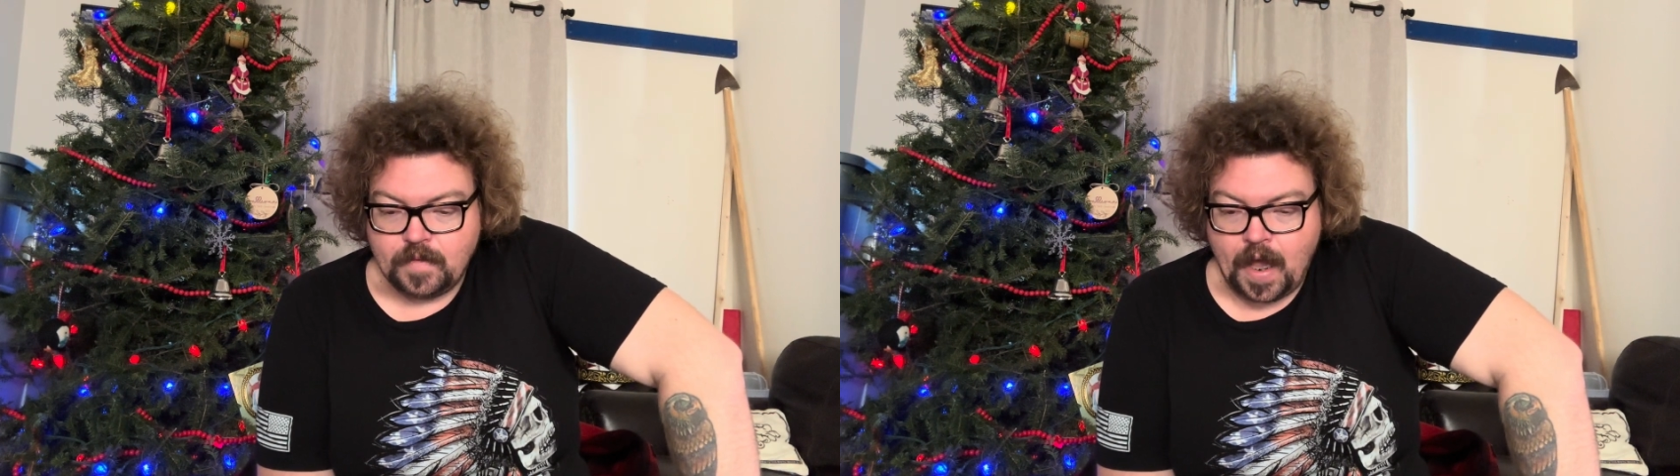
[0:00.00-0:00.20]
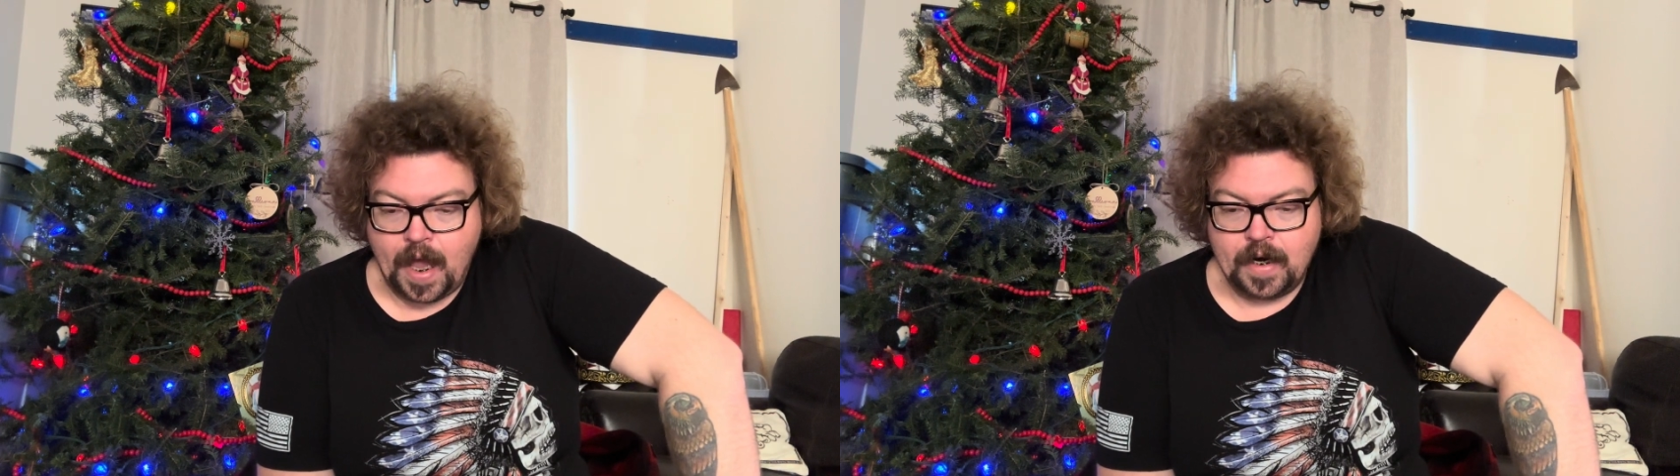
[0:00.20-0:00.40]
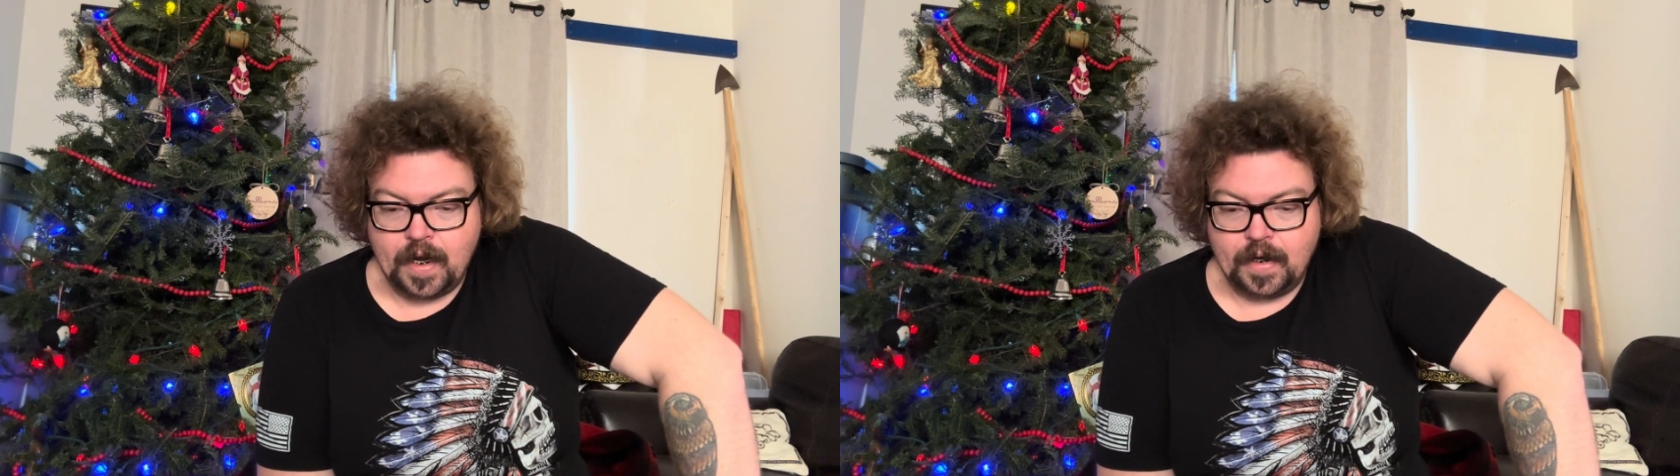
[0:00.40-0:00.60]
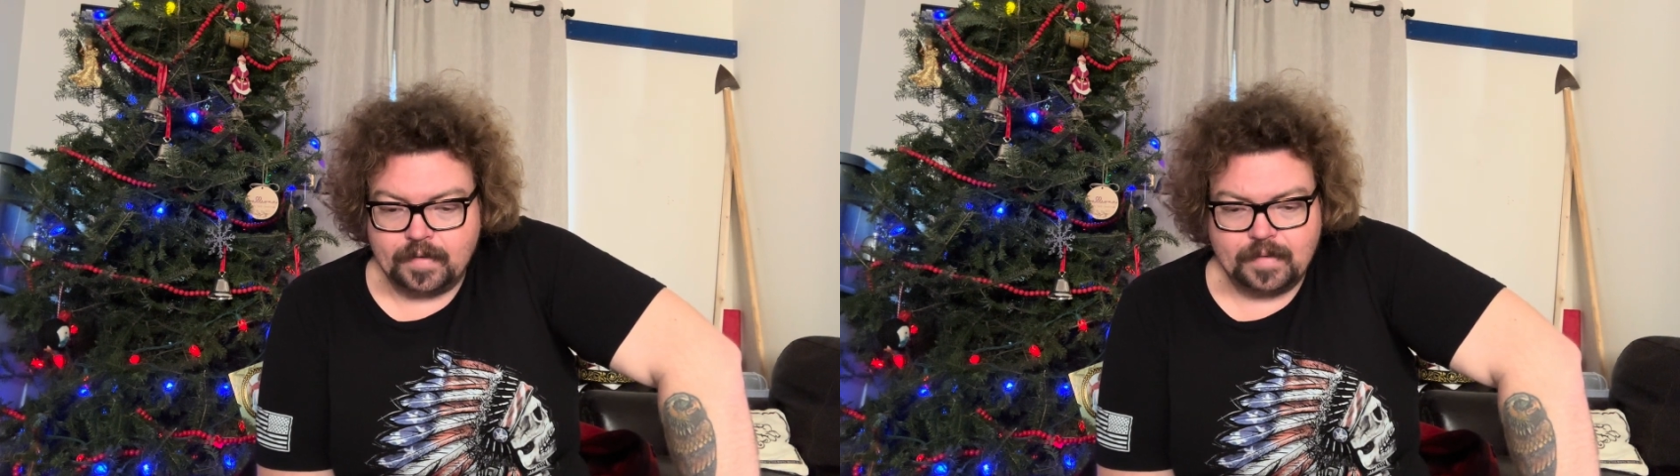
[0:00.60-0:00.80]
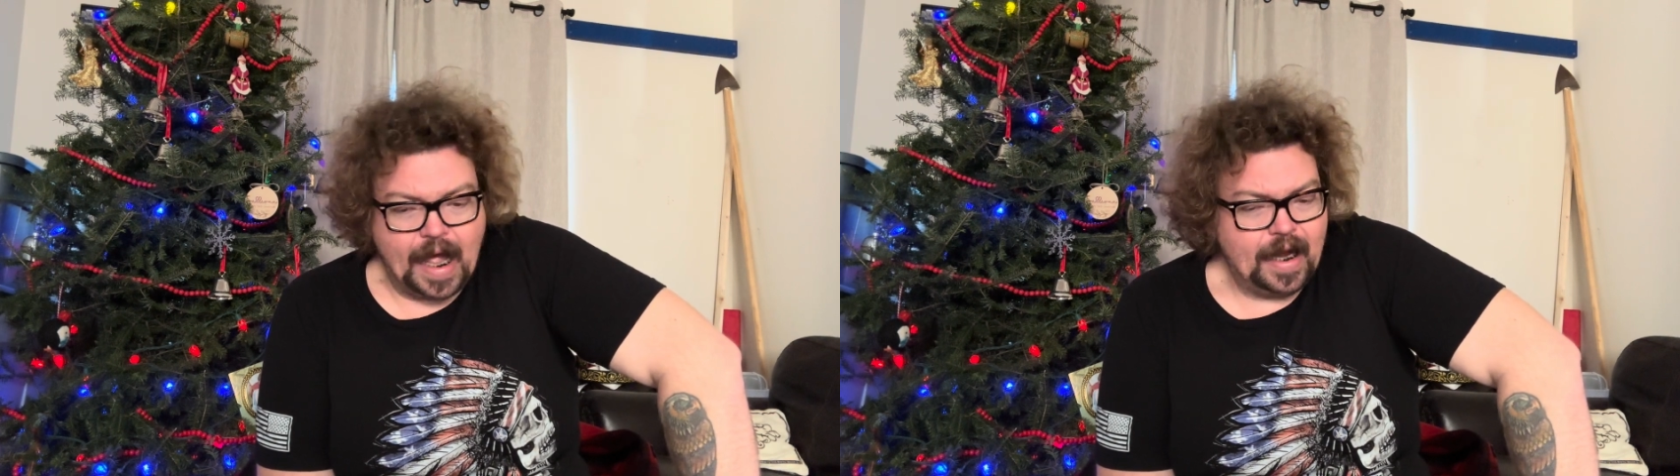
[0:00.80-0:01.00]
and
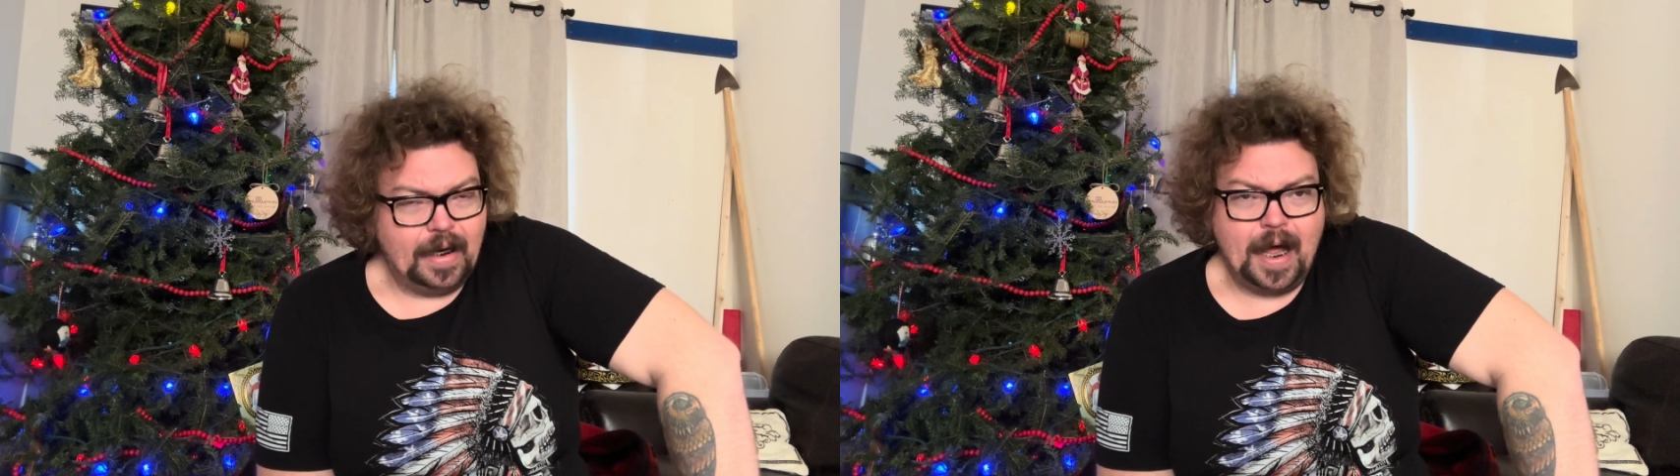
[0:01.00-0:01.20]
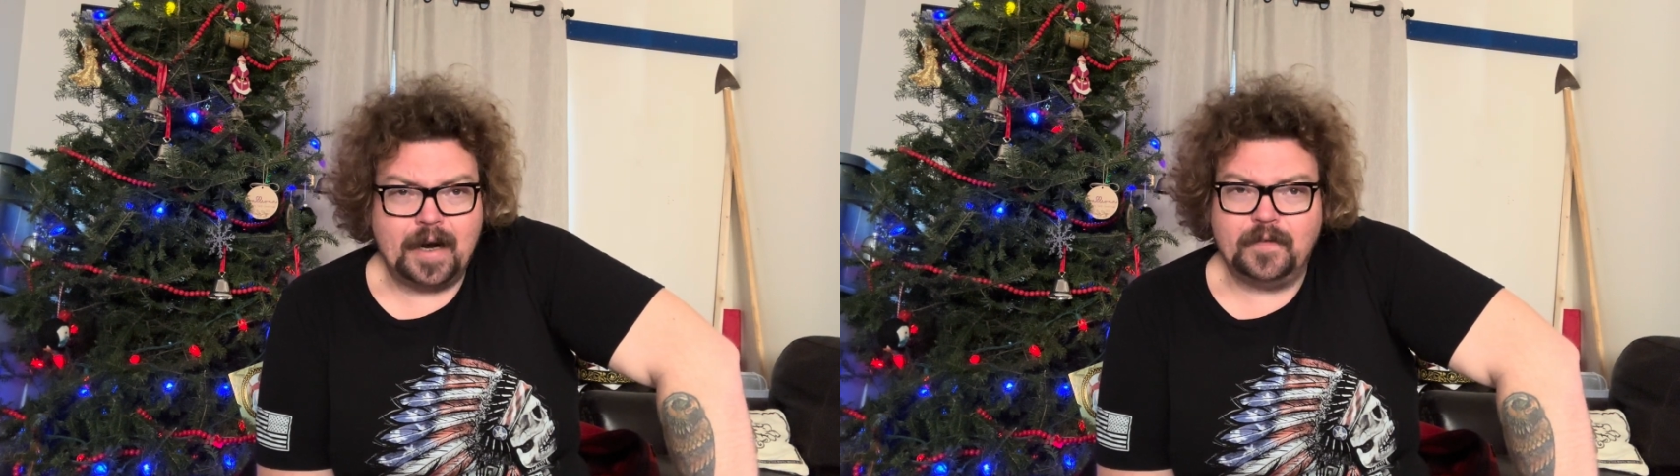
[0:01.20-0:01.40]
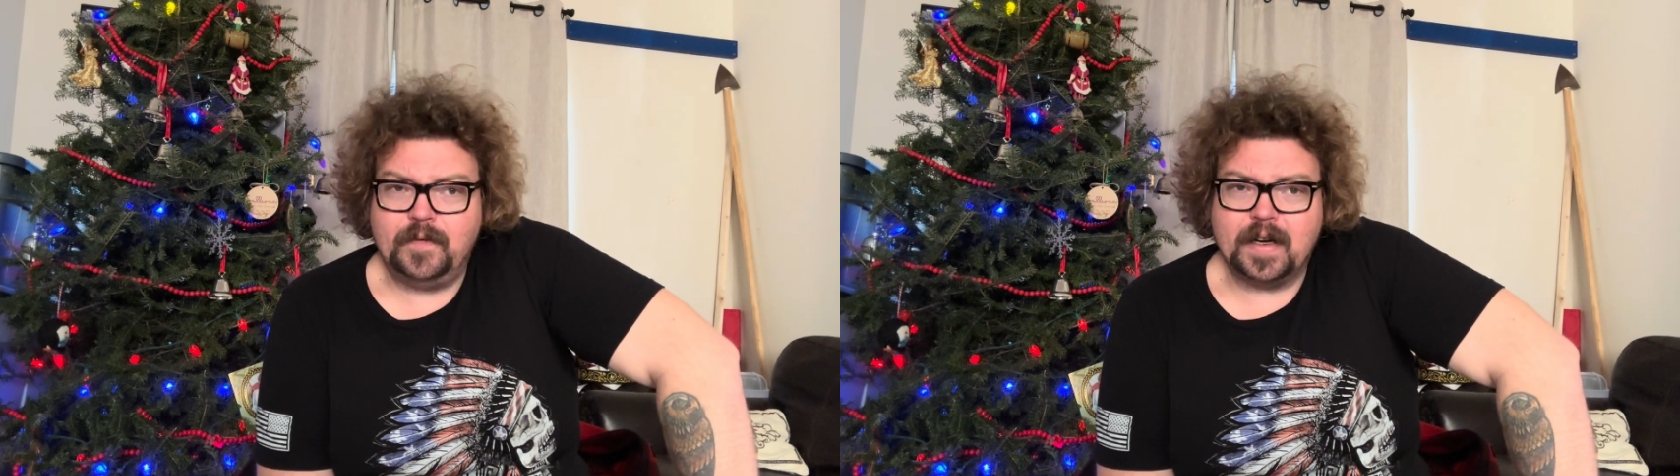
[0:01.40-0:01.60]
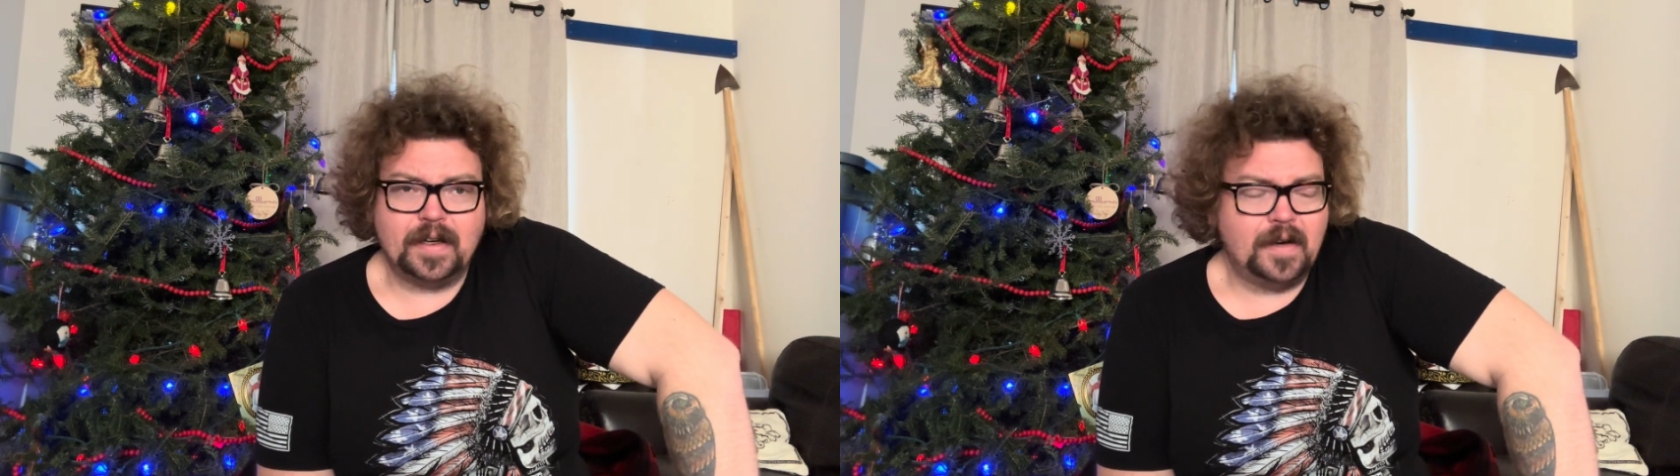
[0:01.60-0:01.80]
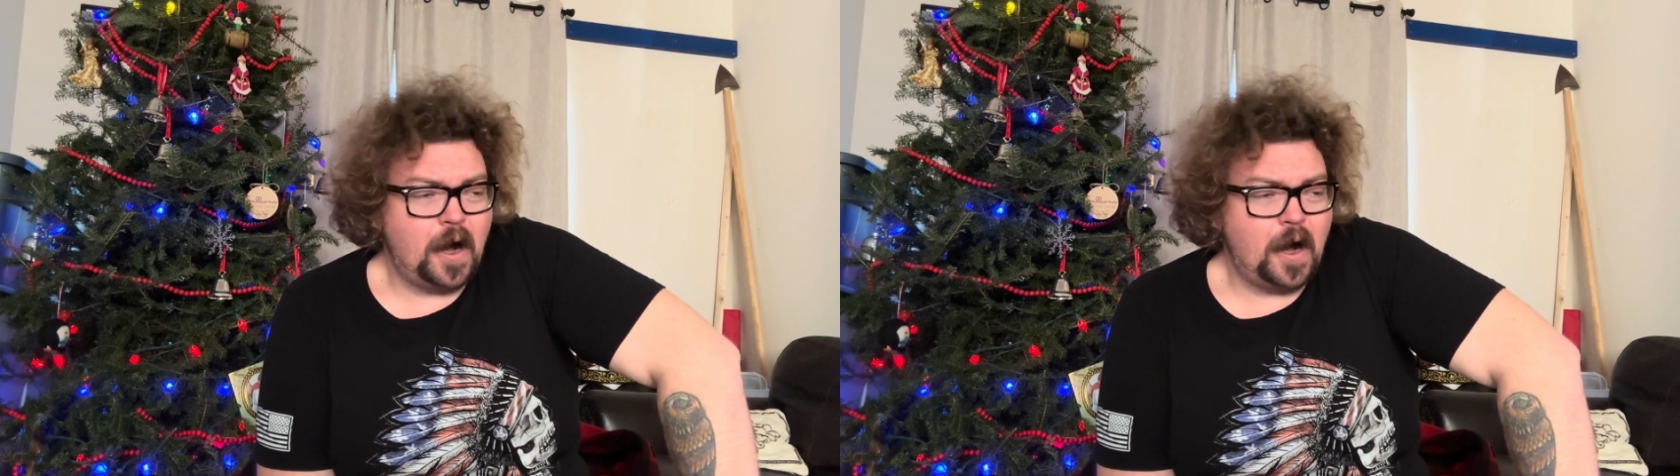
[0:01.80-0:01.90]
had a lot of fucking